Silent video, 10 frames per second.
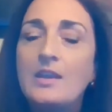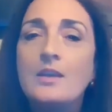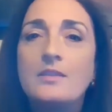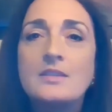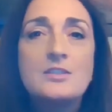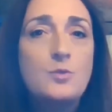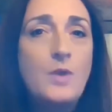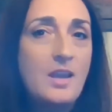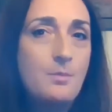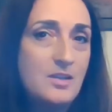This is
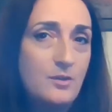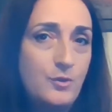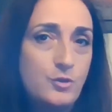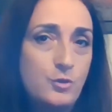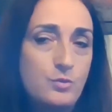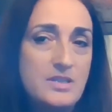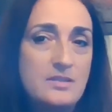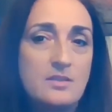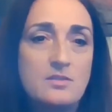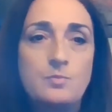recommended for two
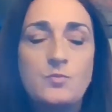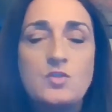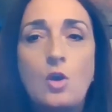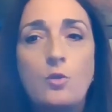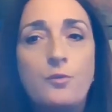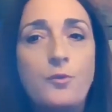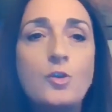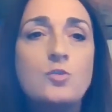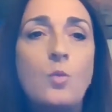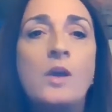reasons. So the
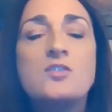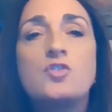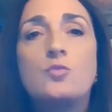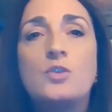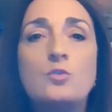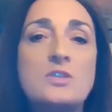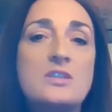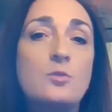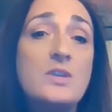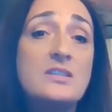first one is to reduce
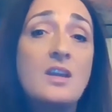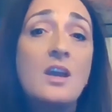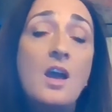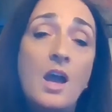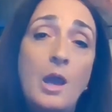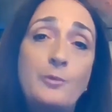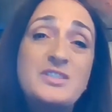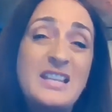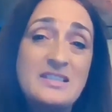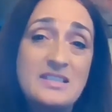the risk of
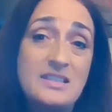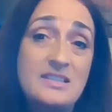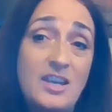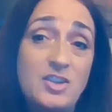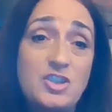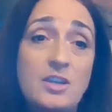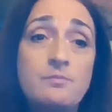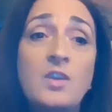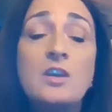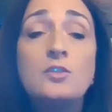
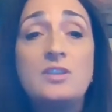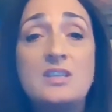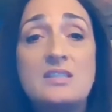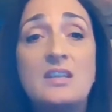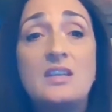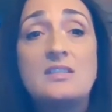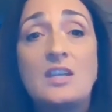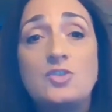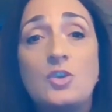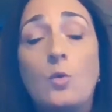sensitization to the
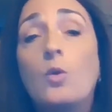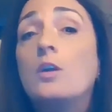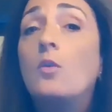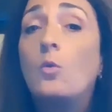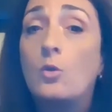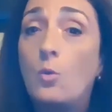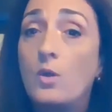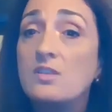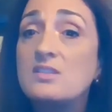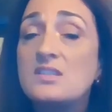essential oil or
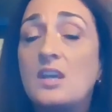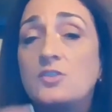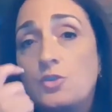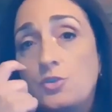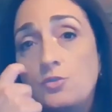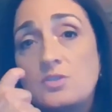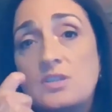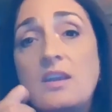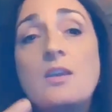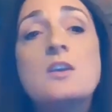oils that you're
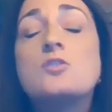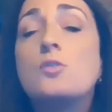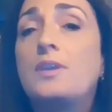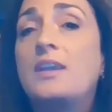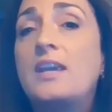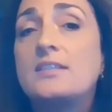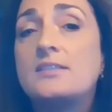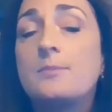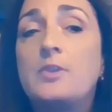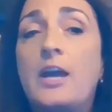using, so in case
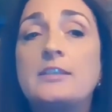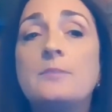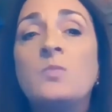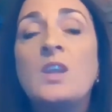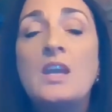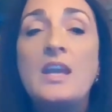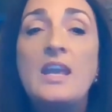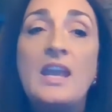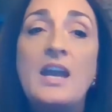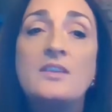it's a blend.
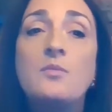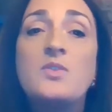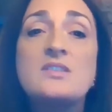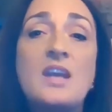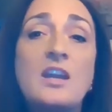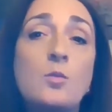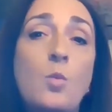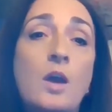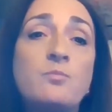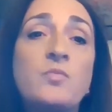And the second
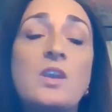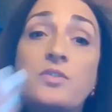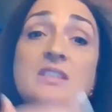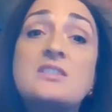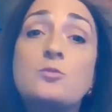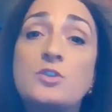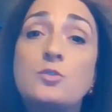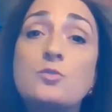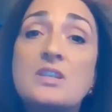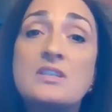one, this
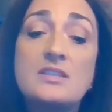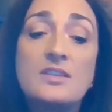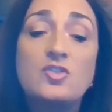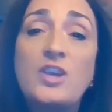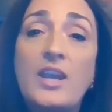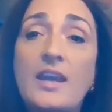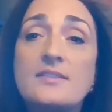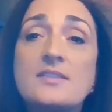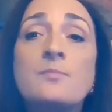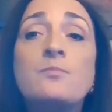reduces the chance